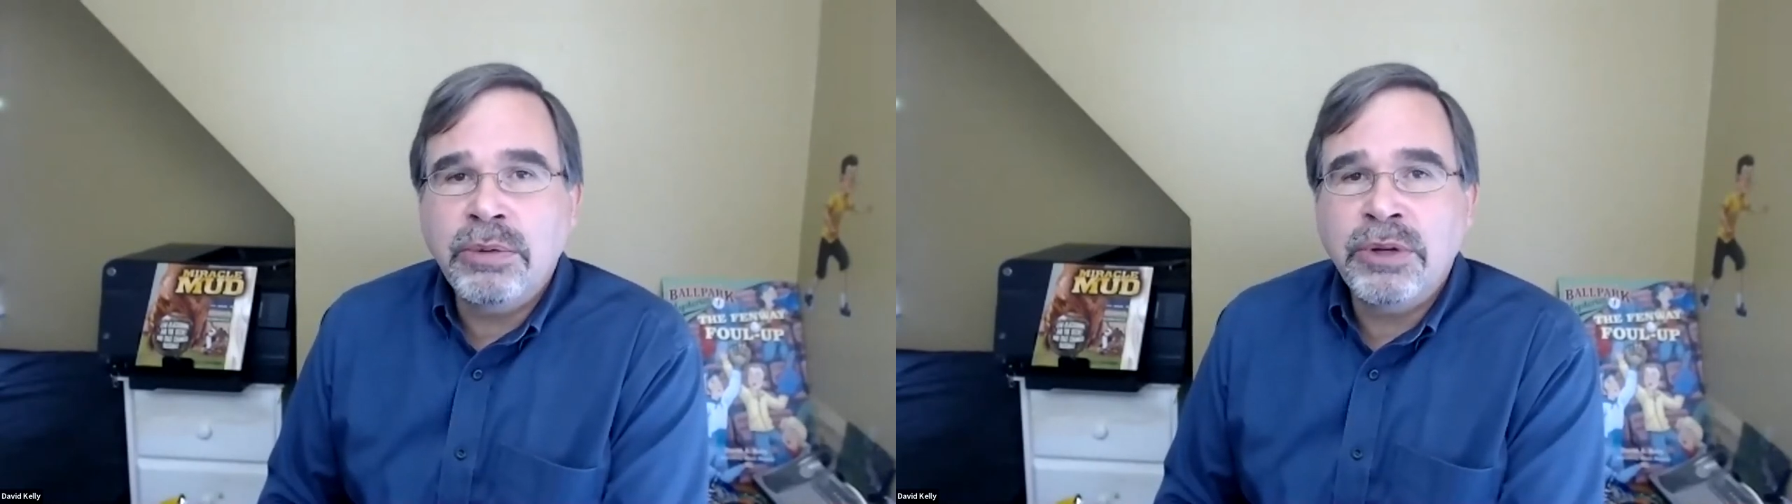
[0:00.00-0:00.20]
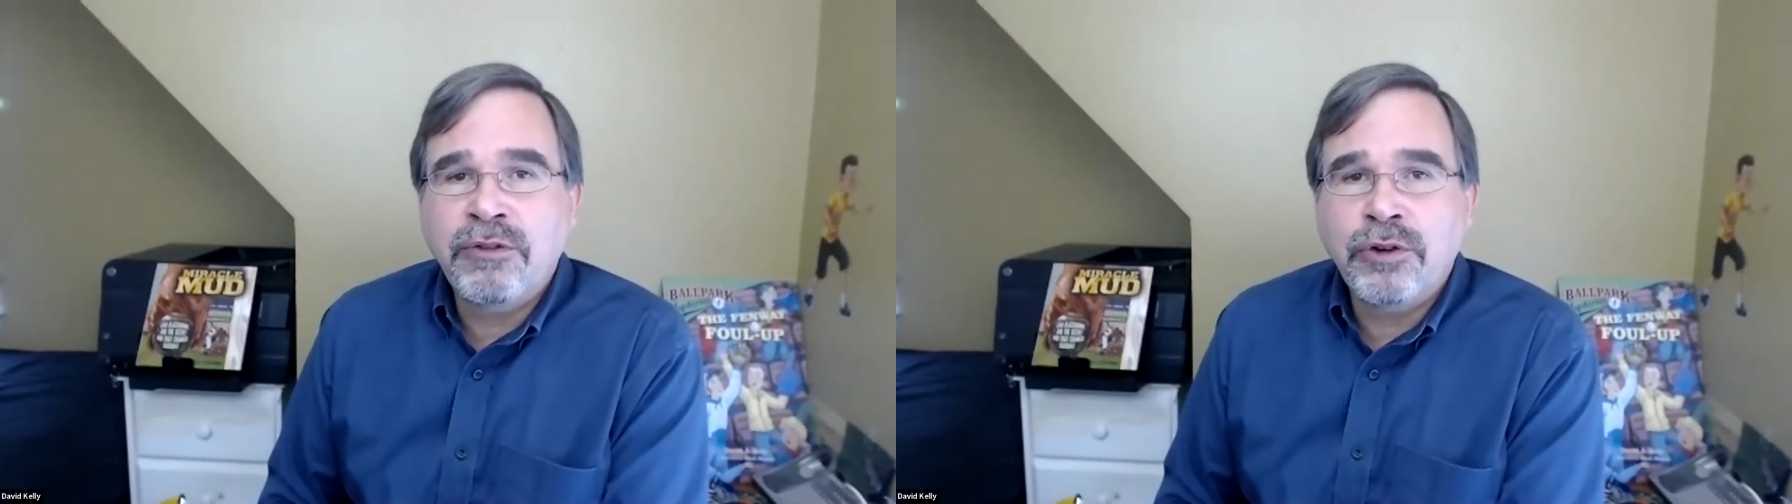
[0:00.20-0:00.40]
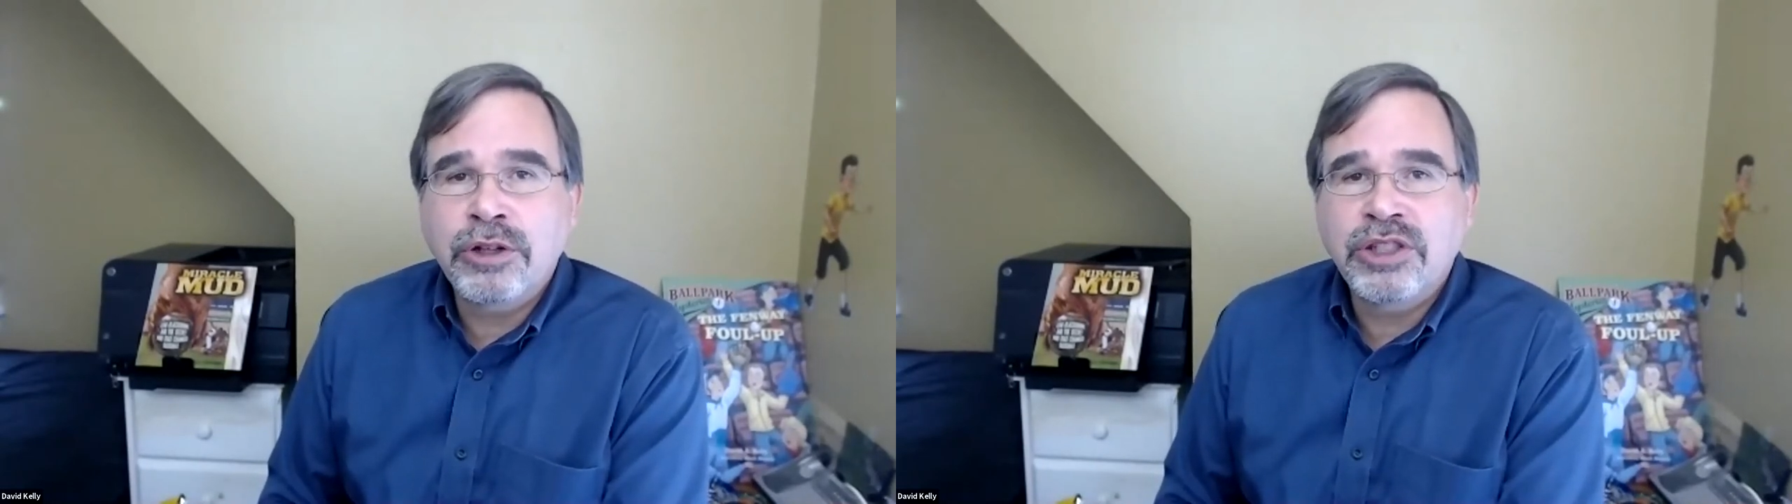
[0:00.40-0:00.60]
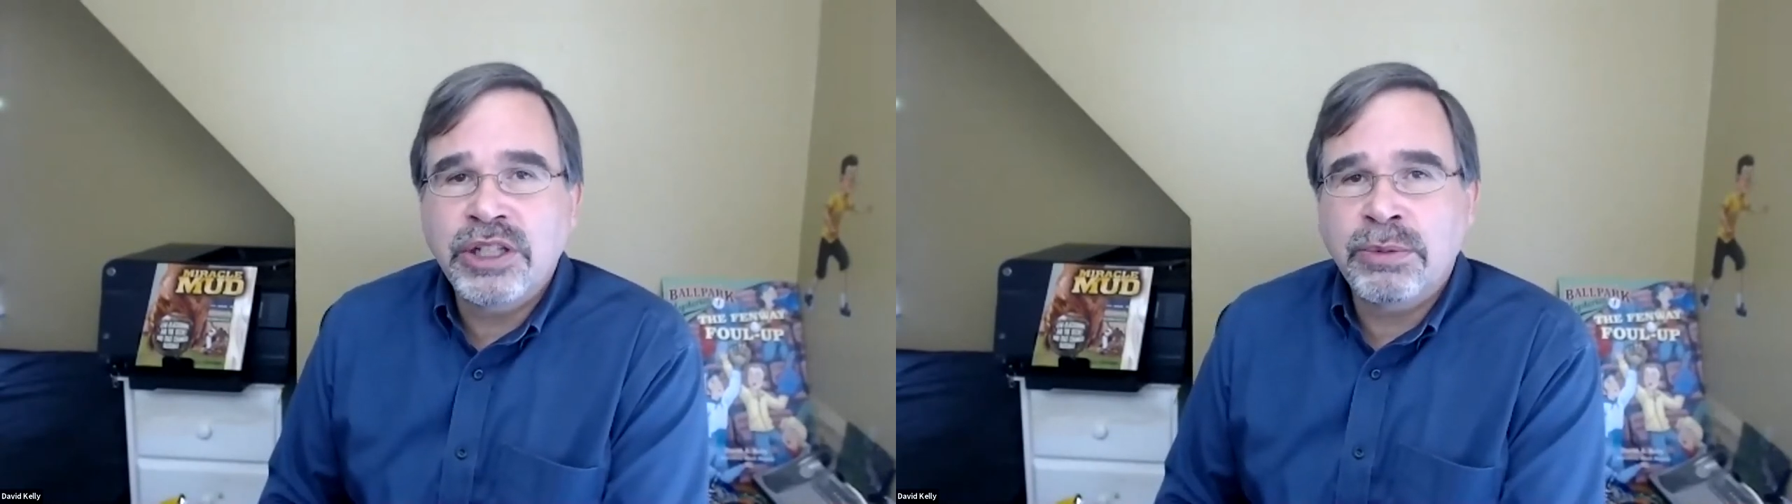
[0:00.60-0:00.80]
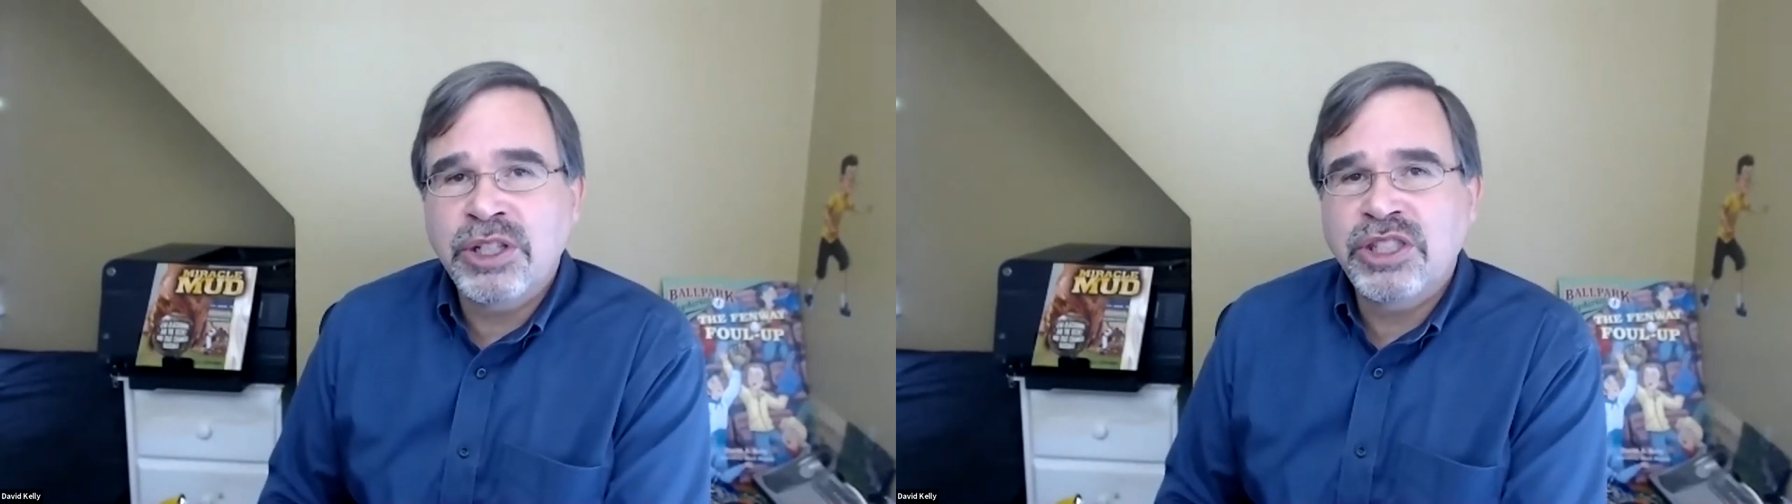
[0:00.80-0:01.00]
when
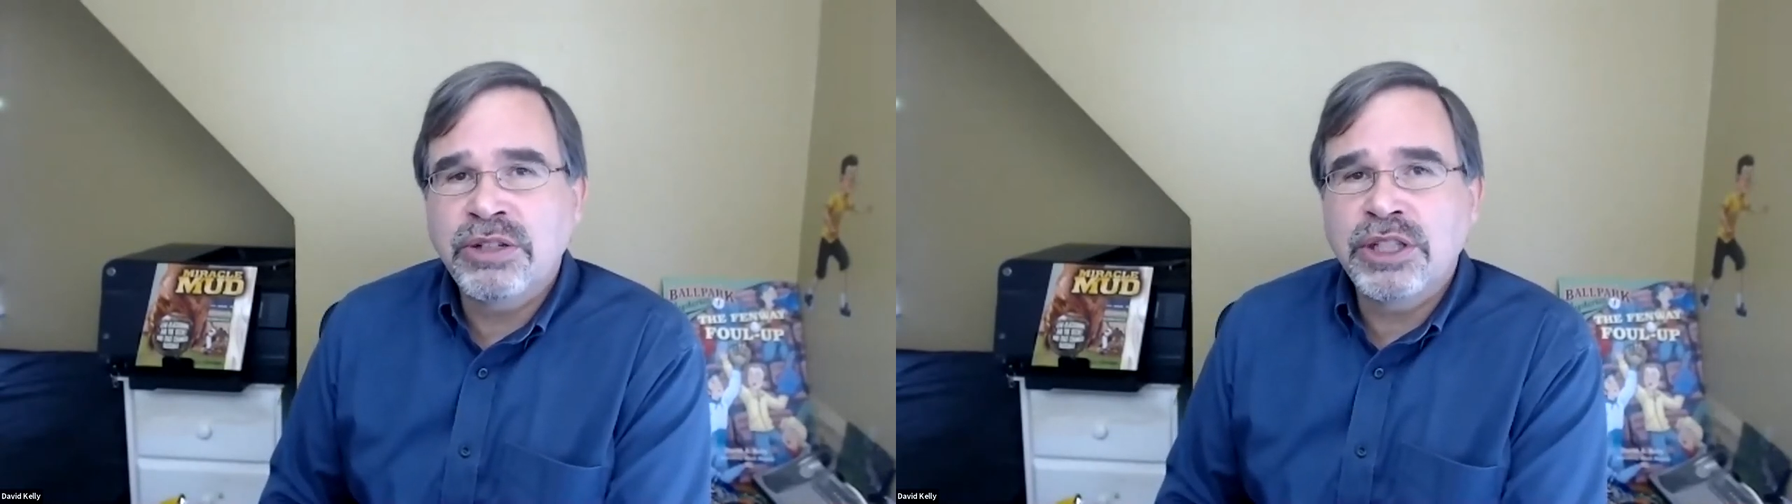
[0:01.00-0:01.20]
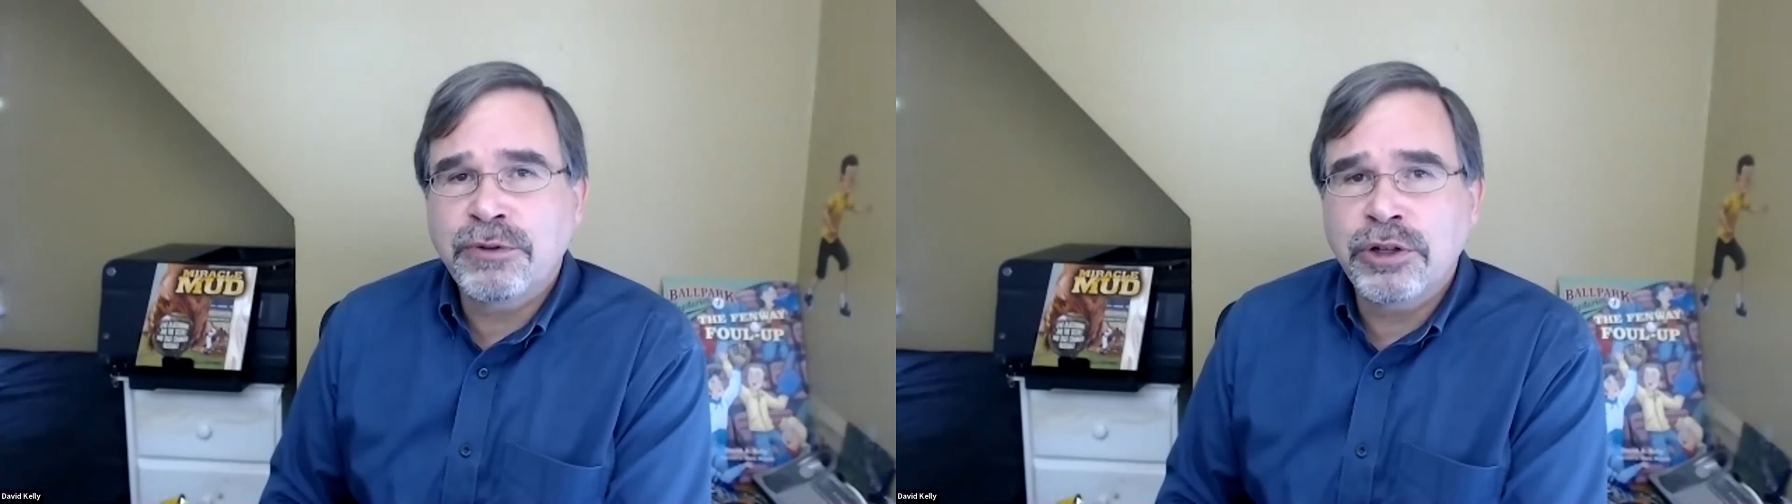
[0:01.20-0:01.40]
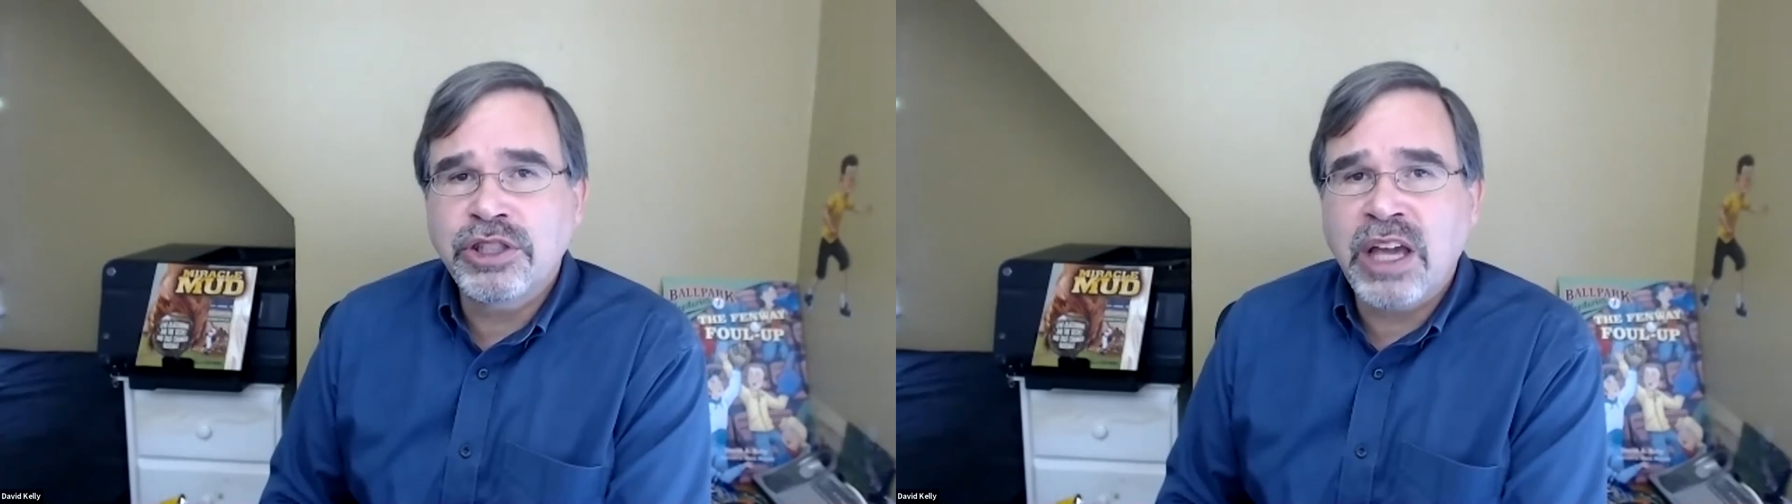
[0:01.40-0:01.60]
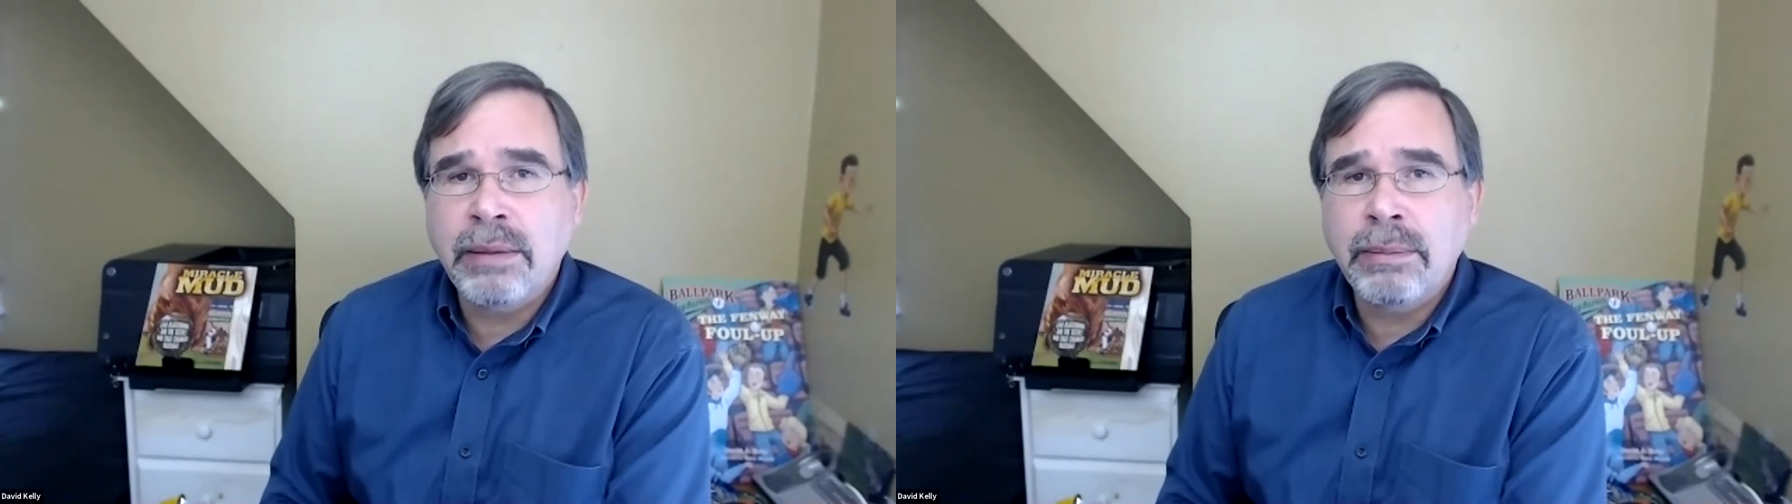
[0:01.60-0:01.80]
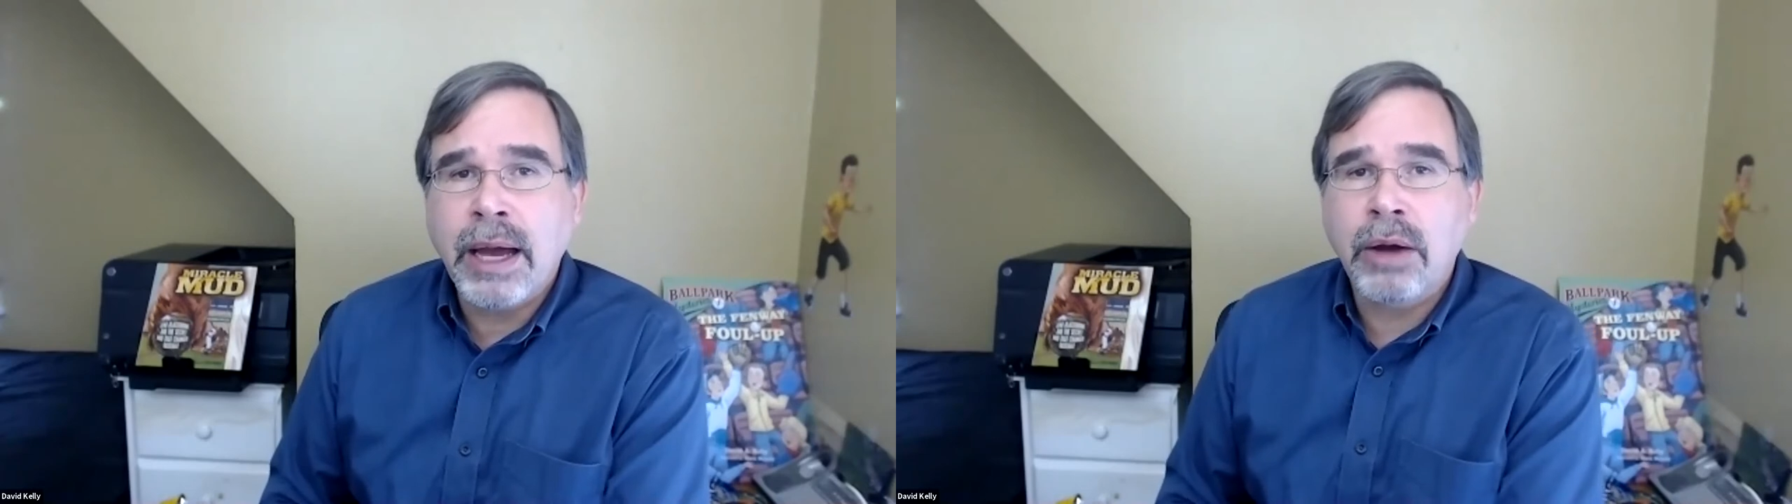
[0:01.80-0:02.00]
the series first
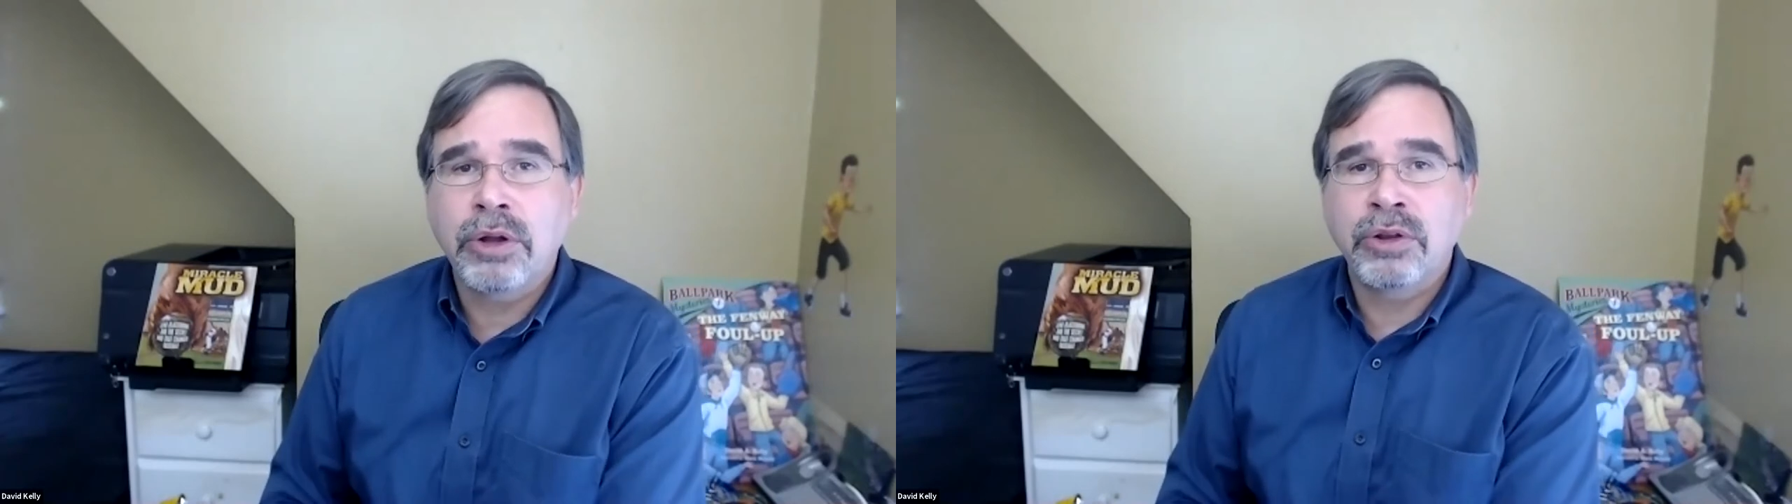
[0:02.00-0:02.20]
came out,